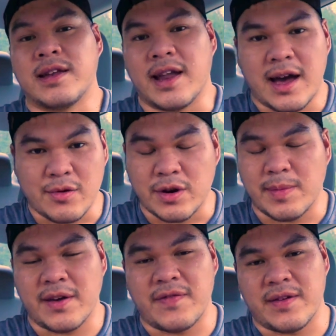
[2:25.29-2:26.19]
not one of
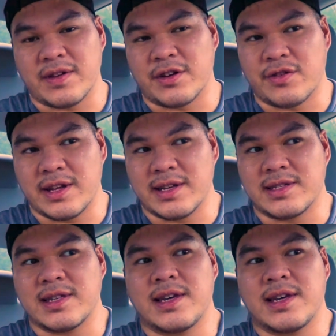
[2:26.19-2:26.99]
my favorite ingredients.